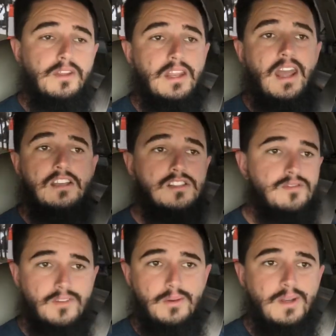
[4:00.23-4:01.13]
for the
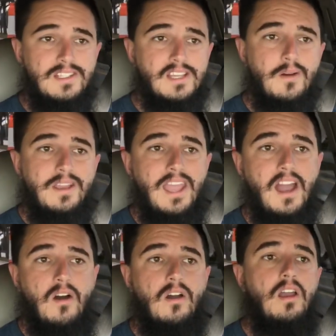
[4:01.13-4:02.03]
next 3 weeks going
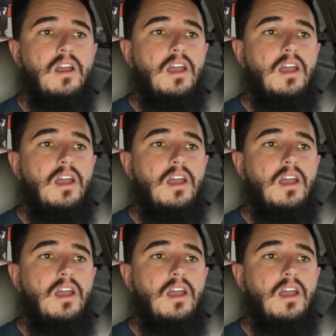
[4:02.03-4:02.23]
out,